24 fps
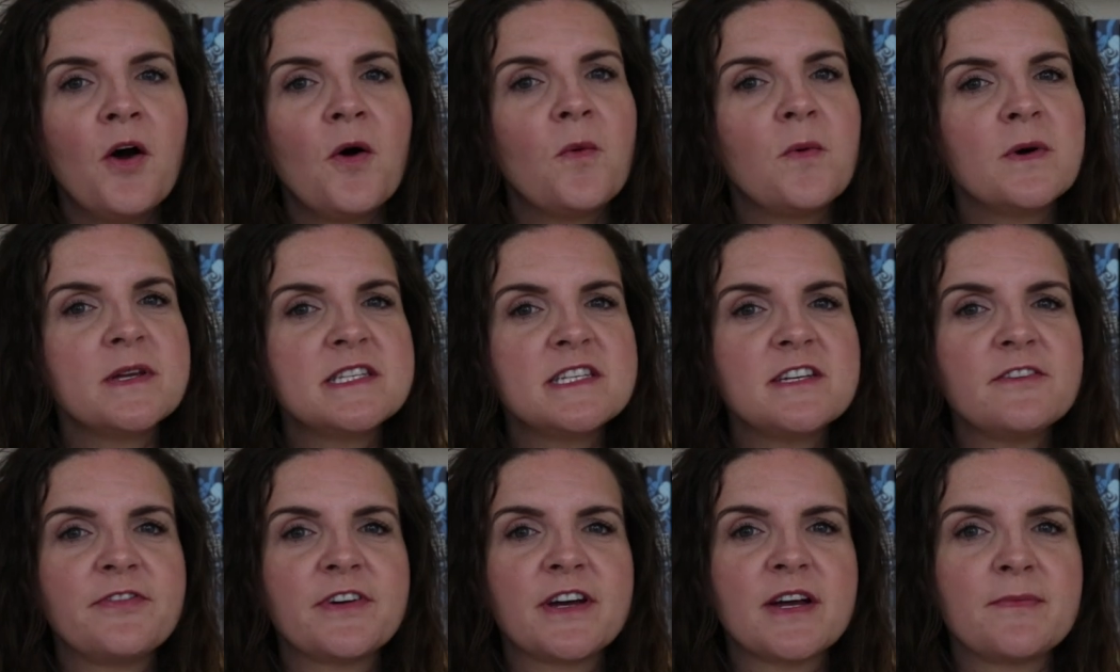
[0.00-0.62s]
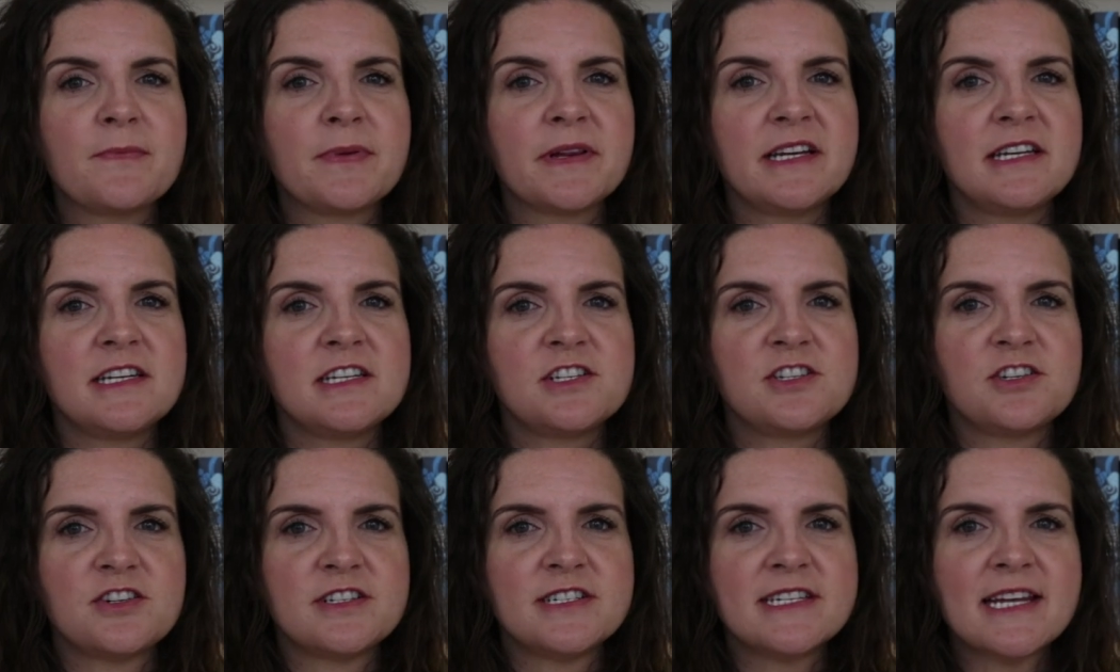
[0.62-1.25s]
Once you've
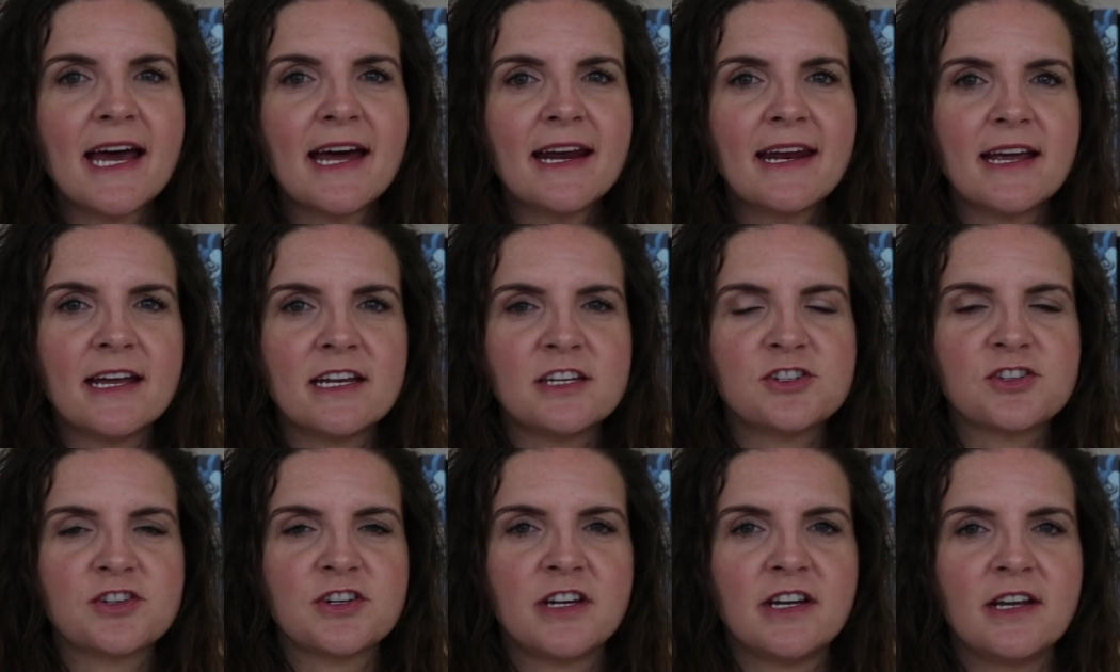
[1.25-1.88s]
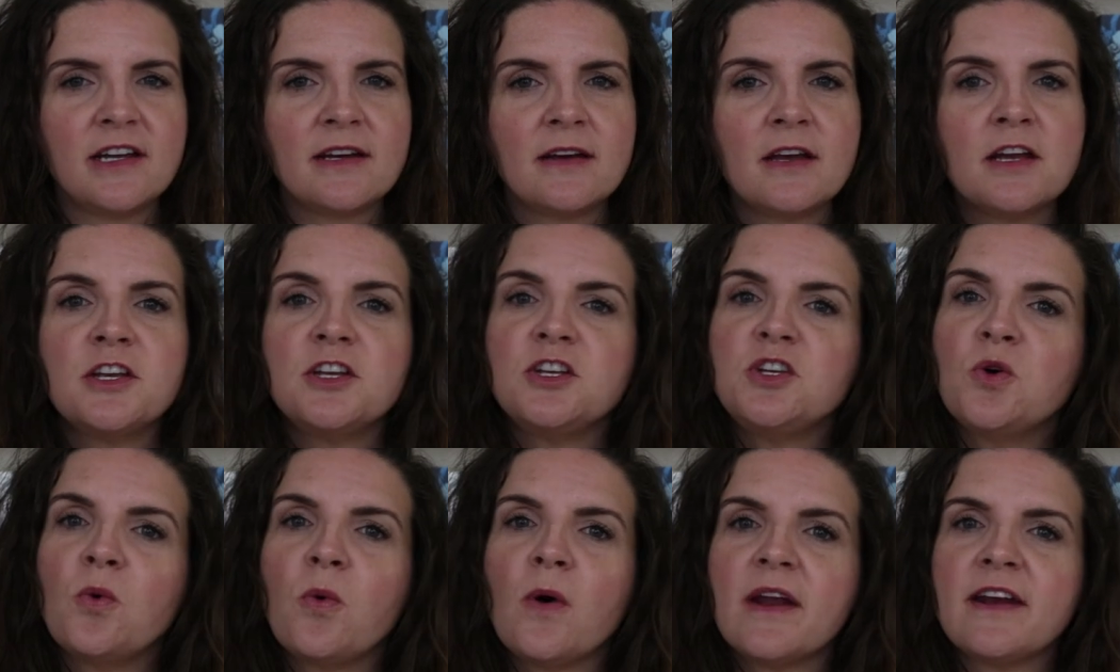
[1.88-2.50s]
completed your data entry,
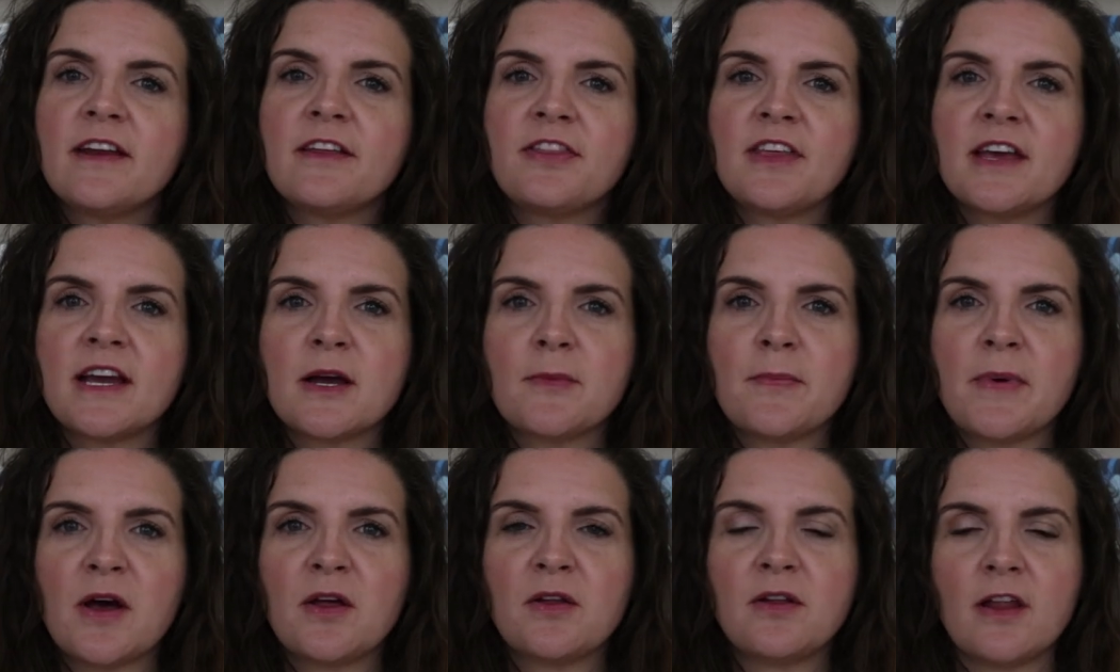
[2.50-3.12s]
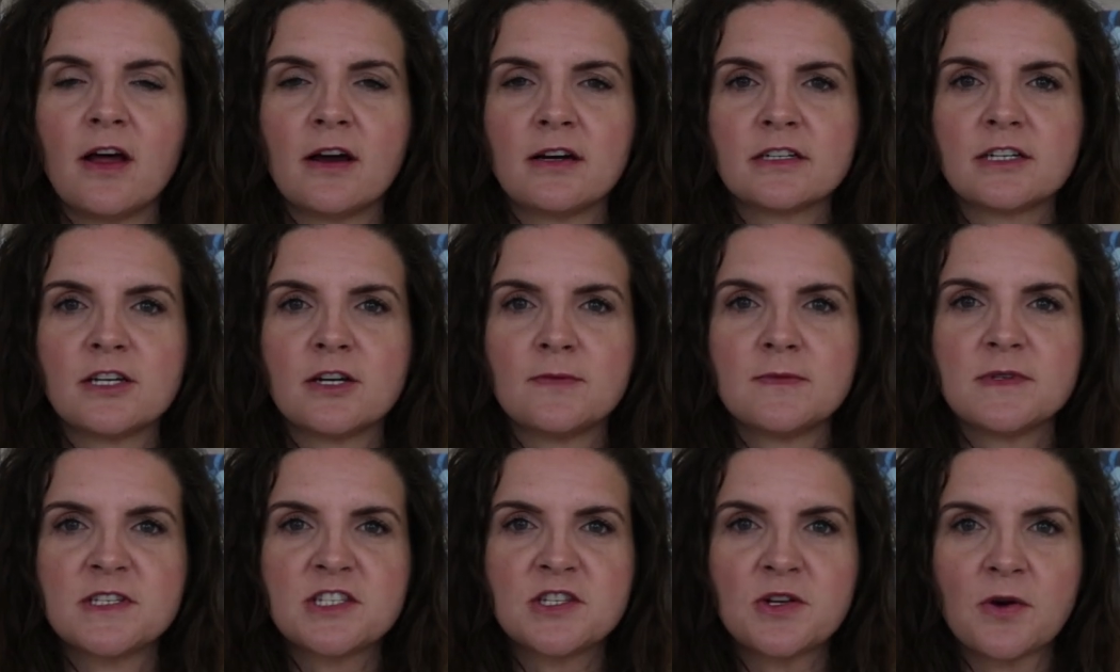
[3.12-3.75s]
you want to think about
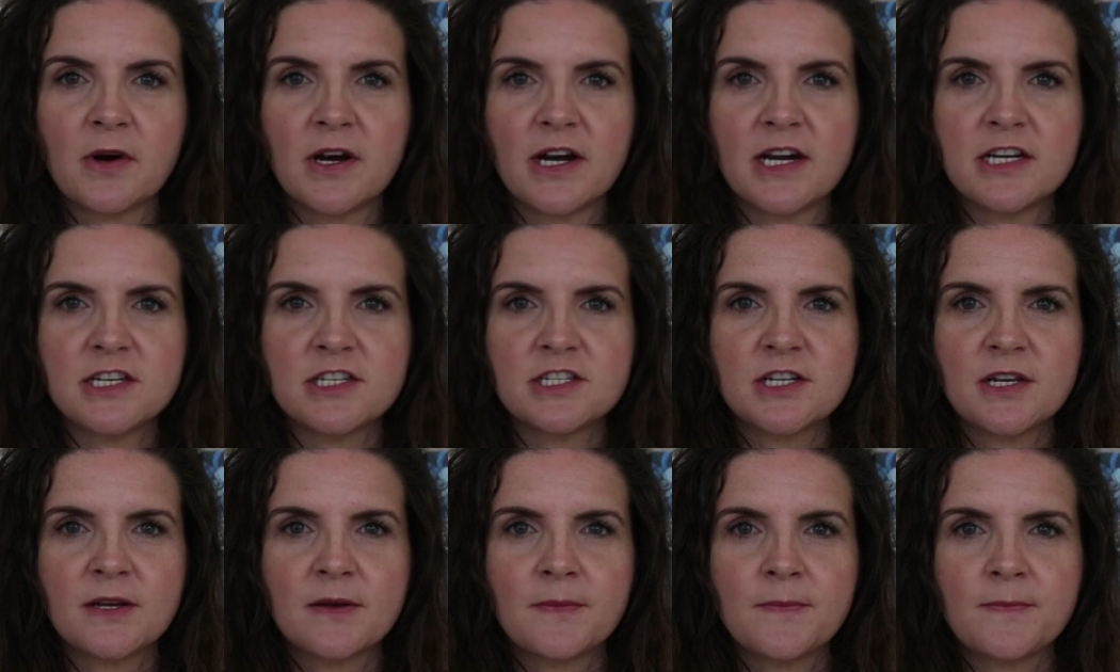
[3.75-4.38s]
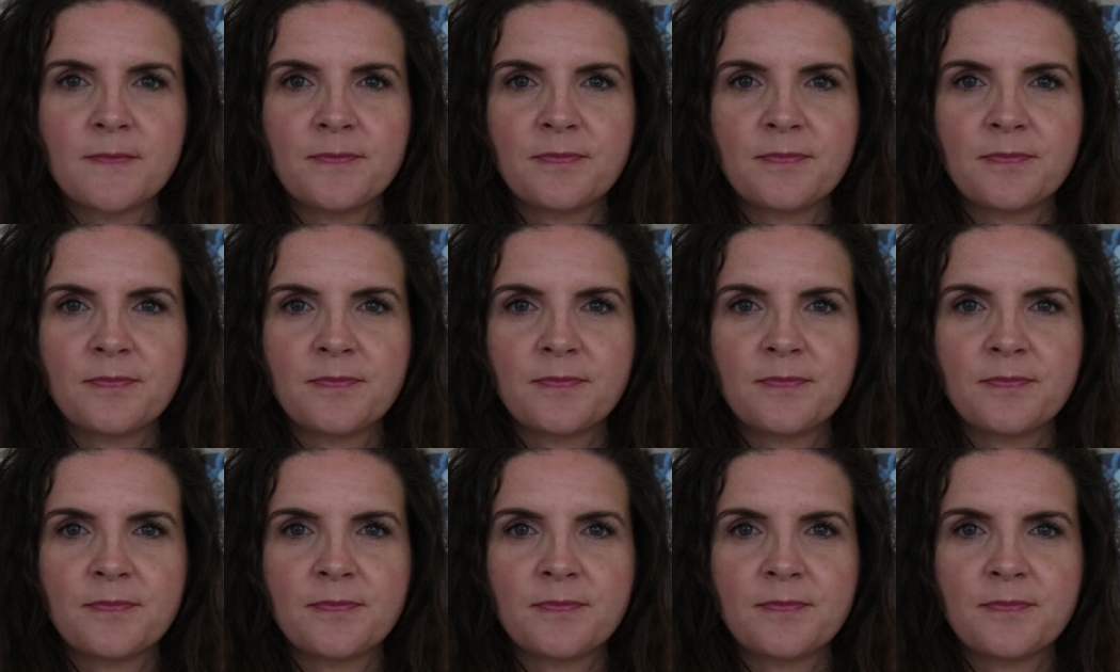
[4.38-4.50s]
long-term storage.